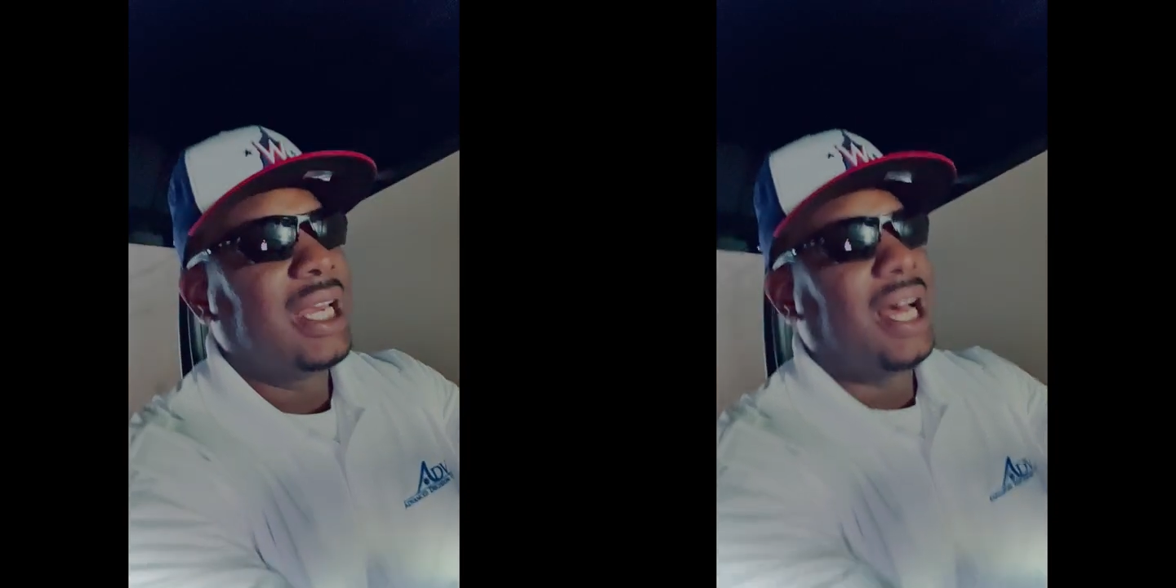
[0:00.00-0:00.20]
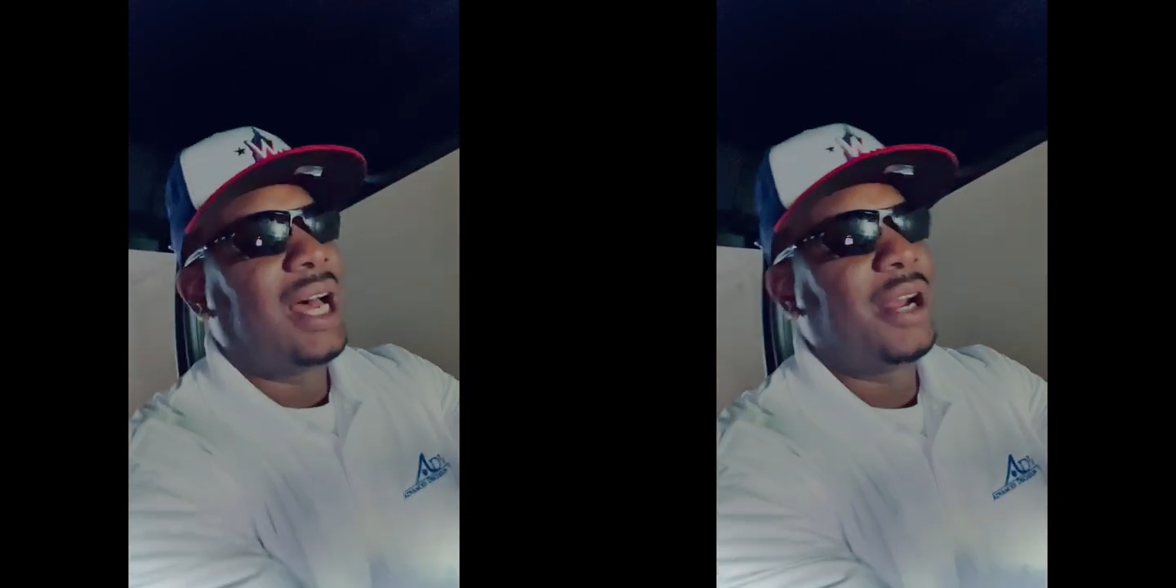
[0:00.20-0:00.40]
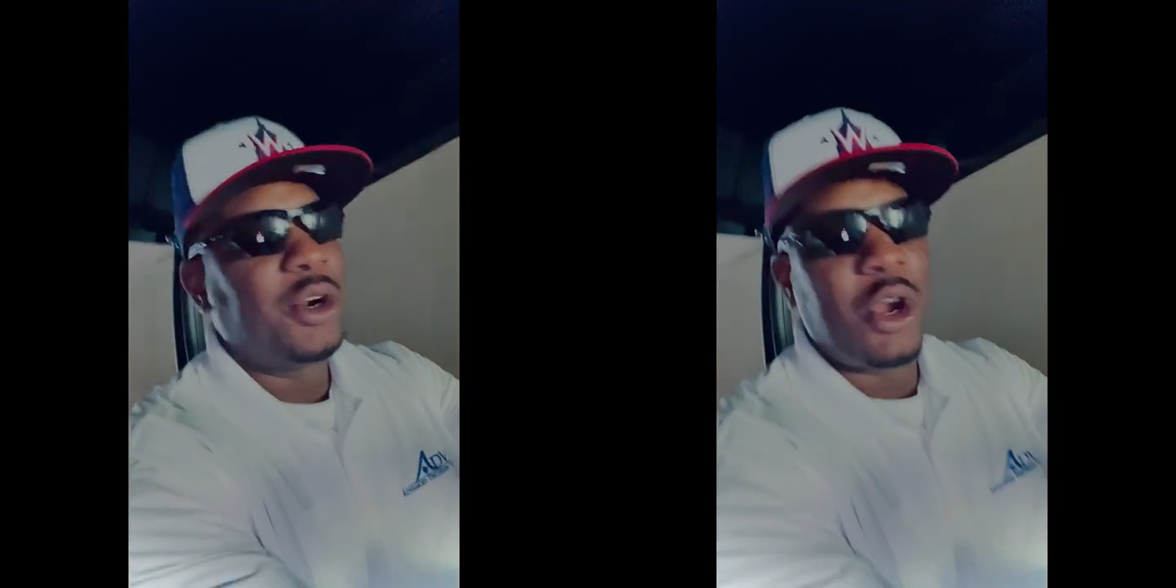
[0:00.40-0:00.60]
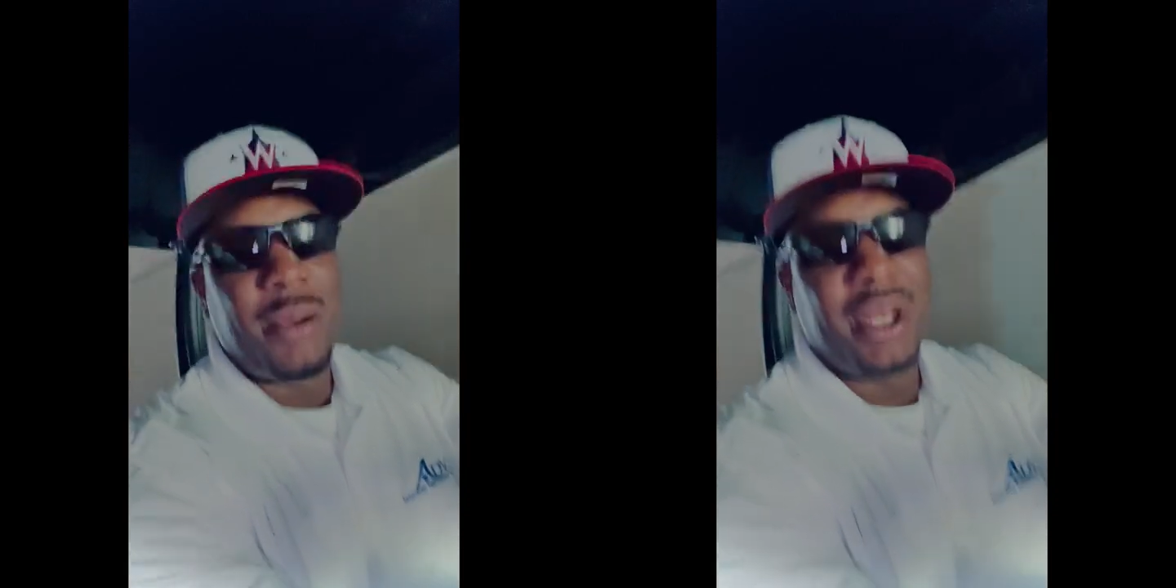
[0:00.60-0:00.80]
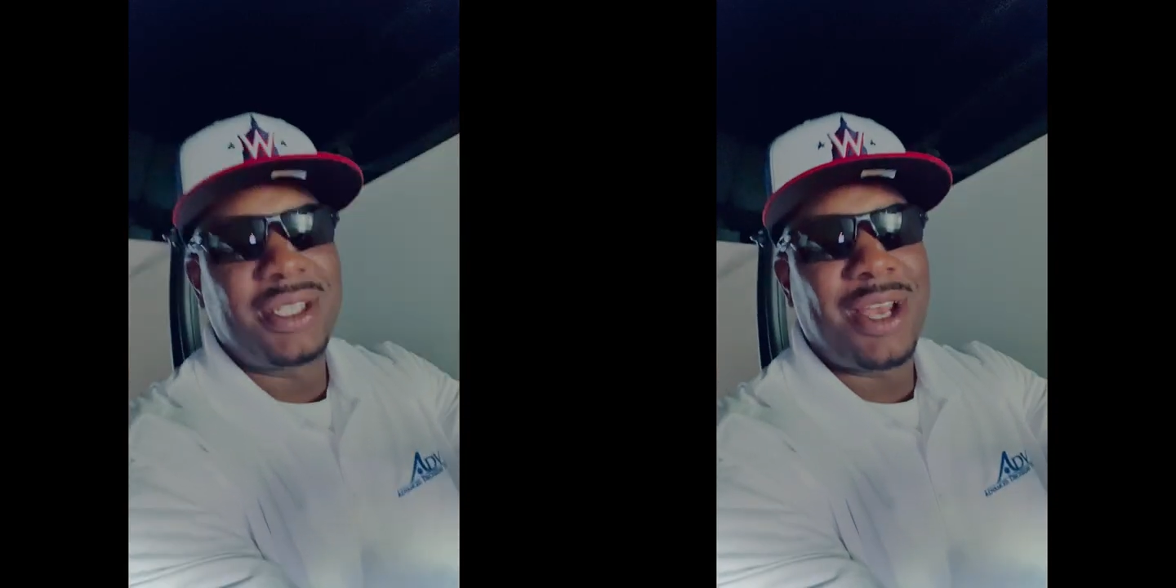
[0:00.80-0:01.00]
Uh, I don't know how
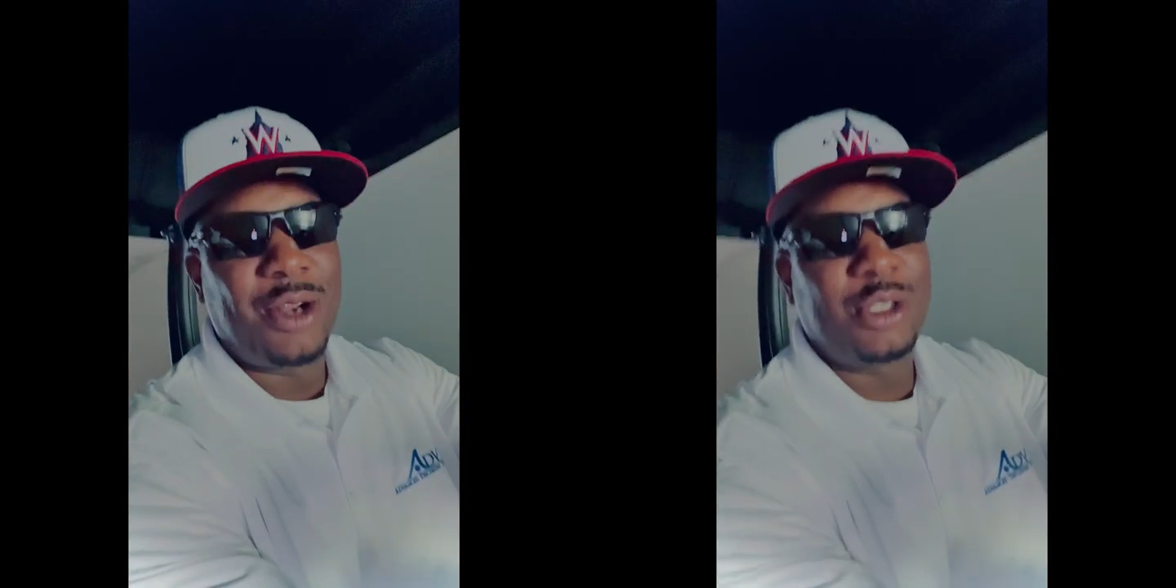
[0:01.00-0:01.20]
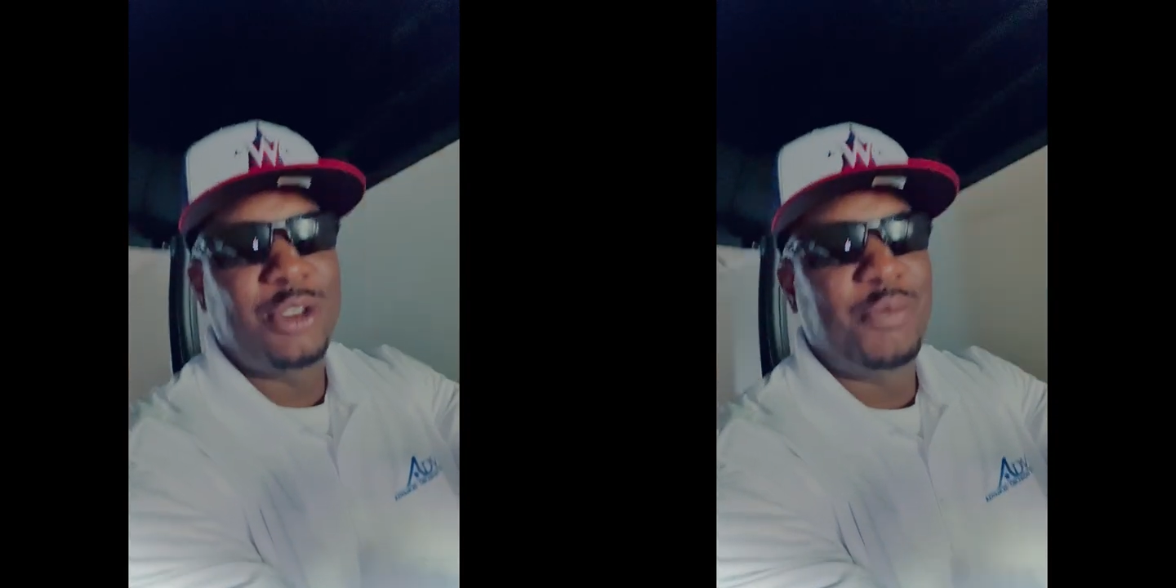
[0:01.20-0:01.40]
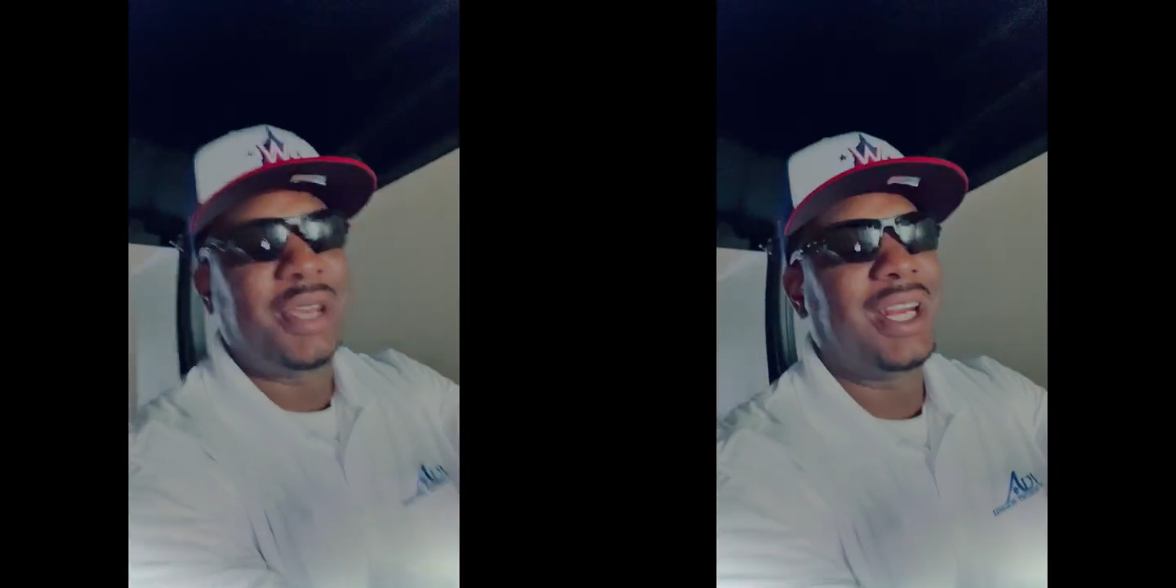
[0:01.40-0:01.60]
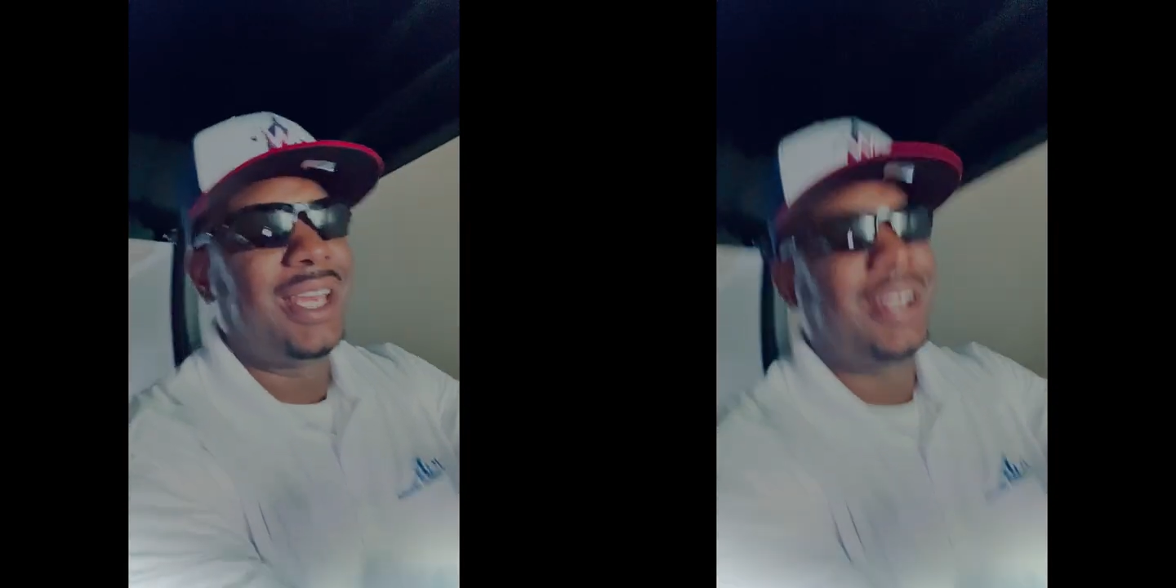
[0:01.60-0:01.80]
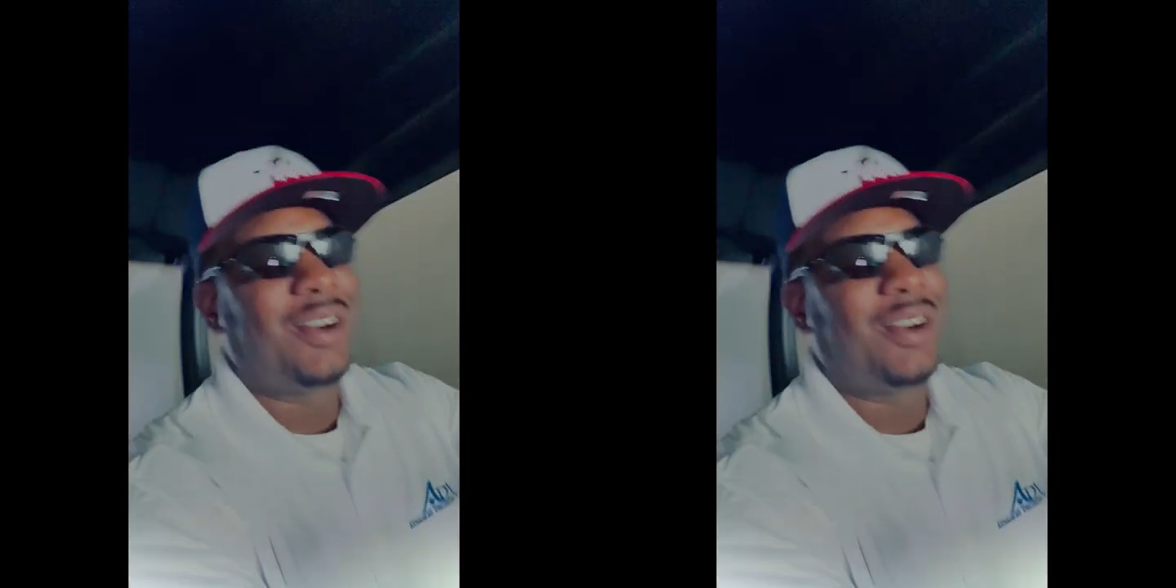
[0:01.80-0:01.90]
many tunnels you've been in